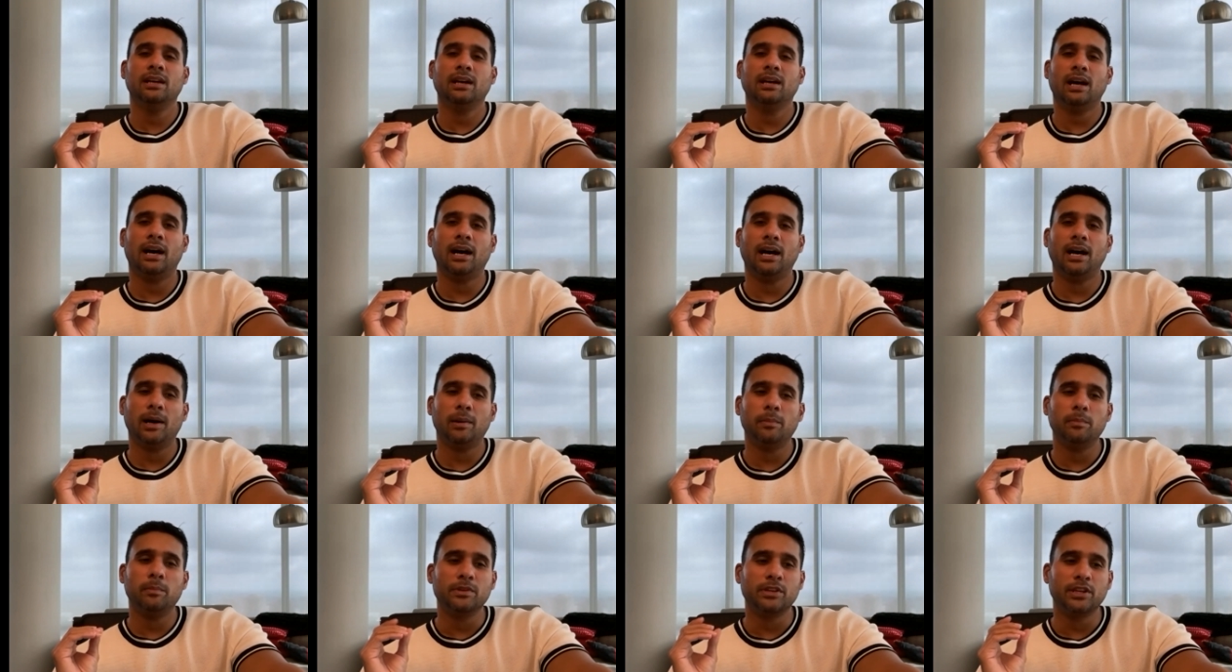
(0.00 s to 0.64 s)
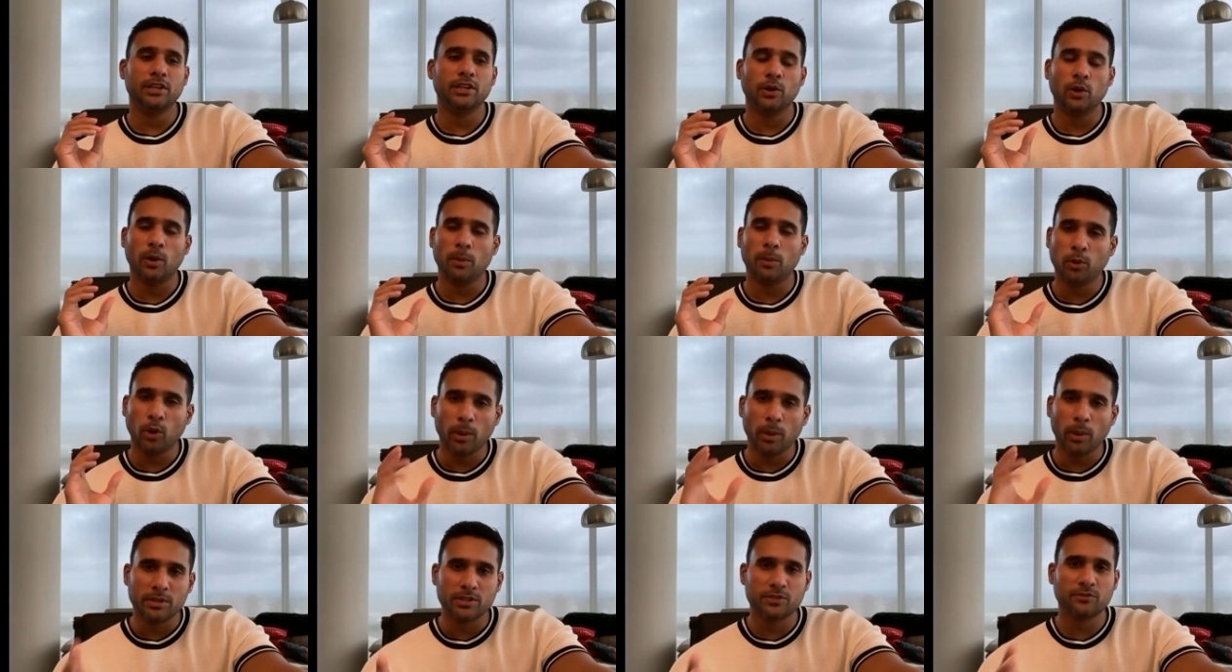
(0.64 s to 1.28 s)

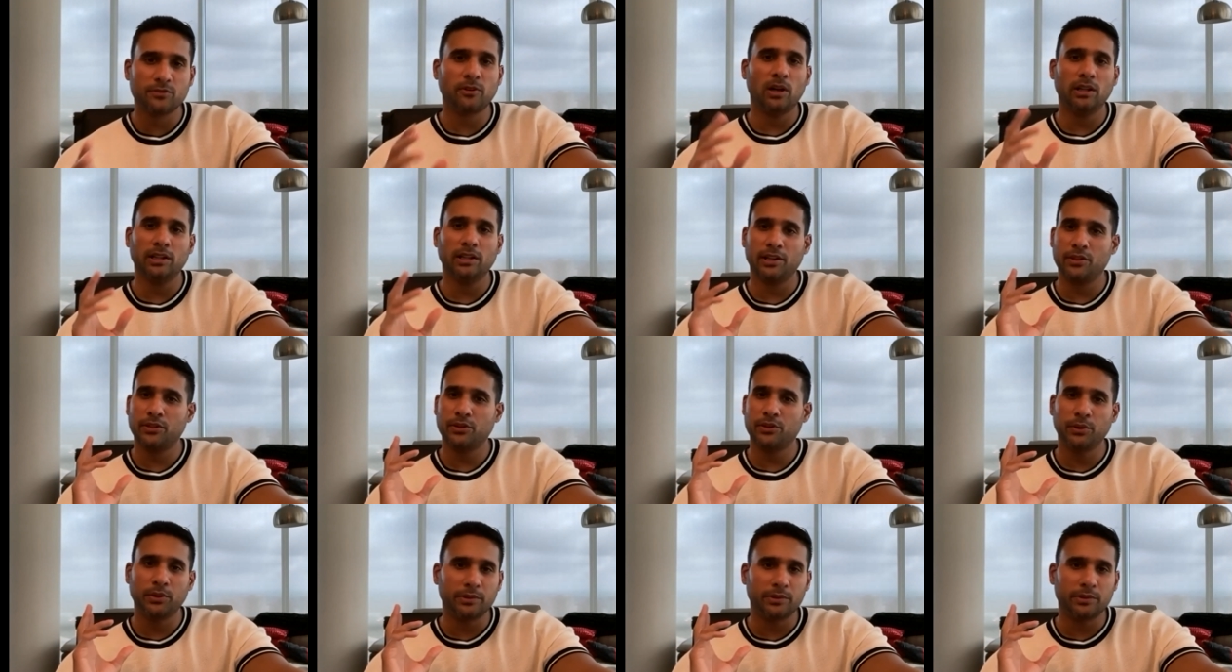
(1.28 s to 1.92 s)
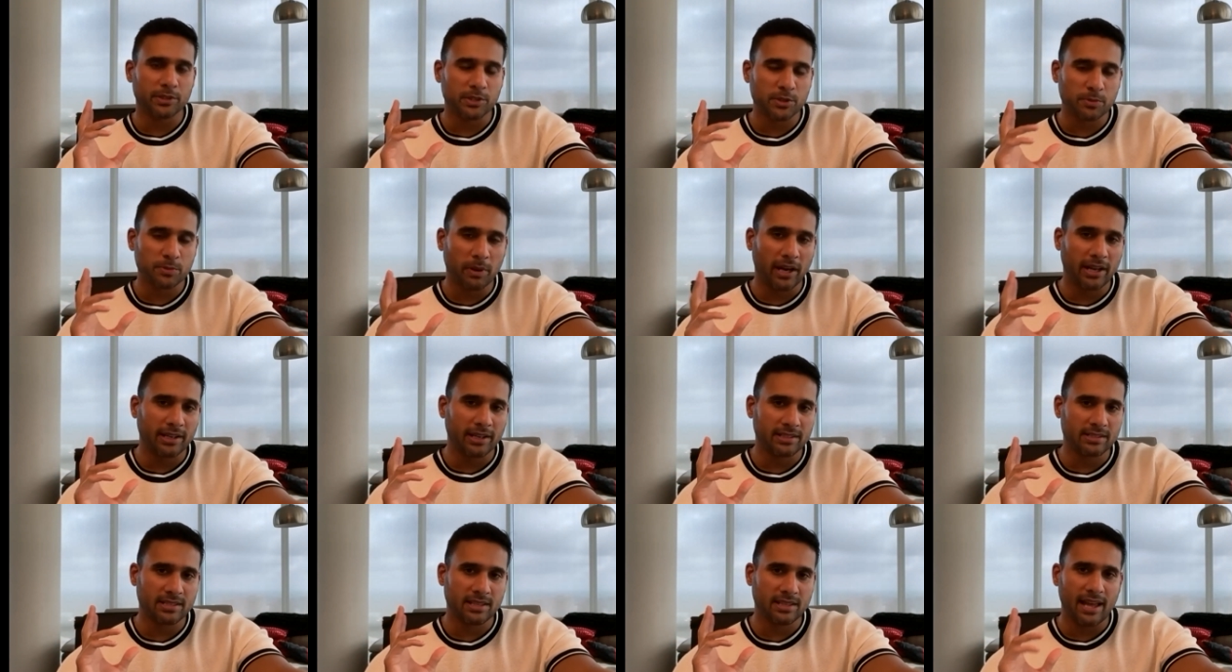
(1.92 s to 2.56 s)
appointments falling through, you're
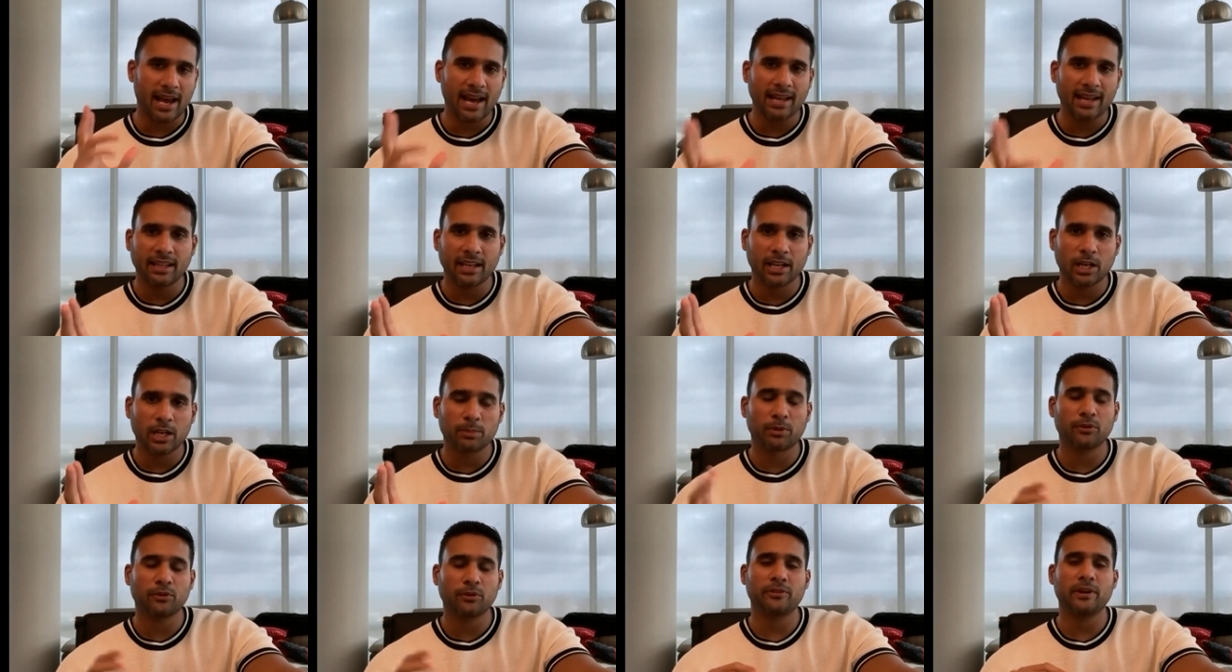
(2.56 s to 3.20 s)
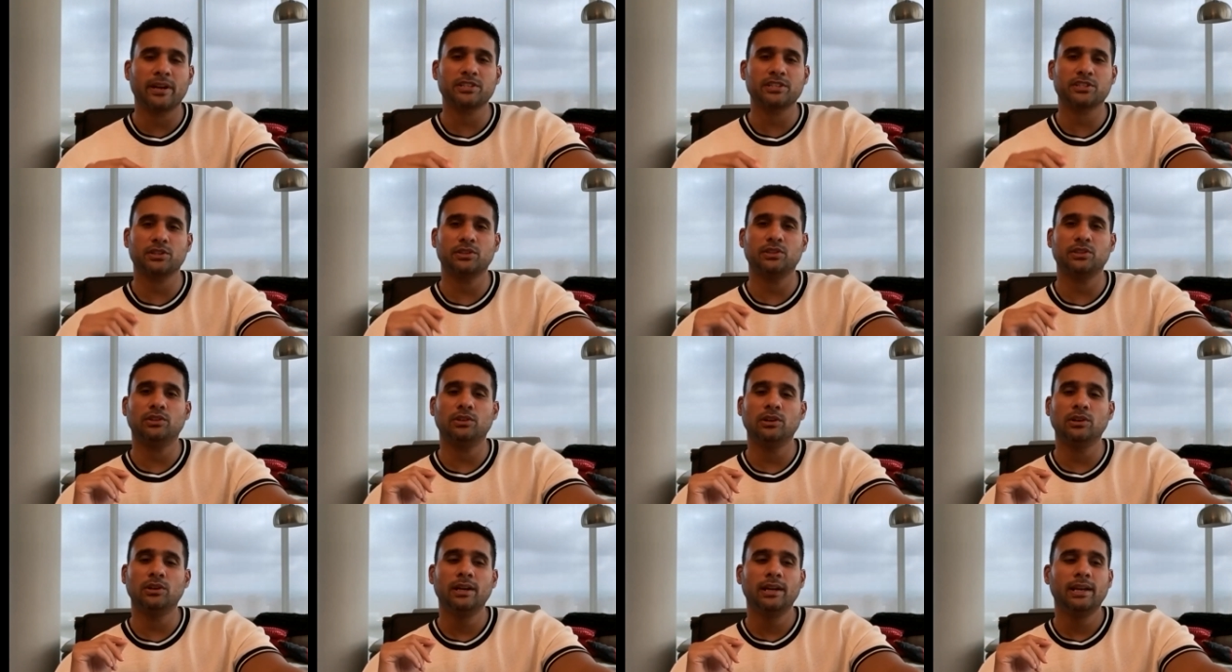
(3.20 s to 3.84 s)
responding to that like a
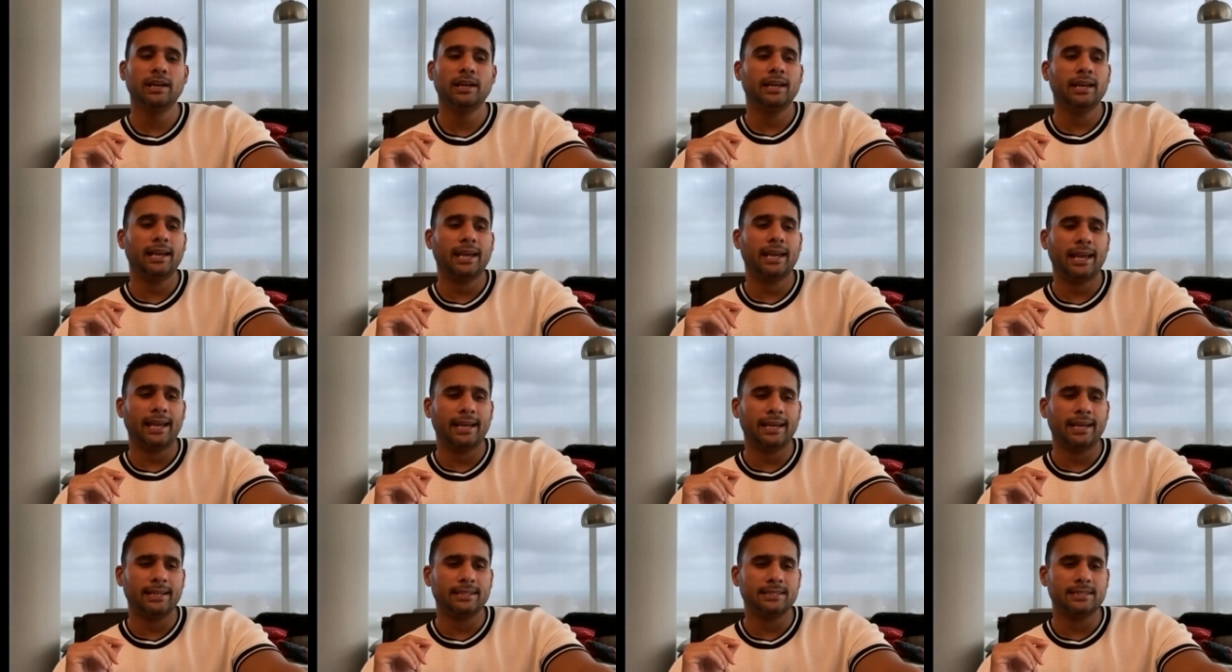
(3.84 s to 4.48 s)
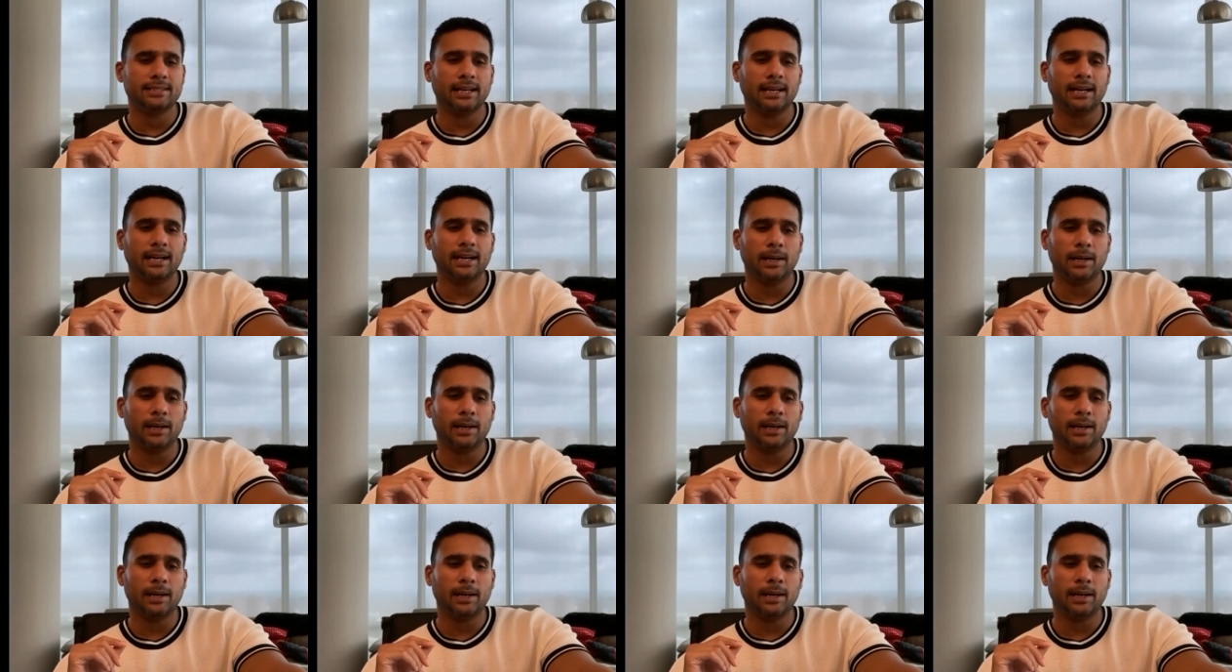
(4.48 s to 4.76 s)
professional. And,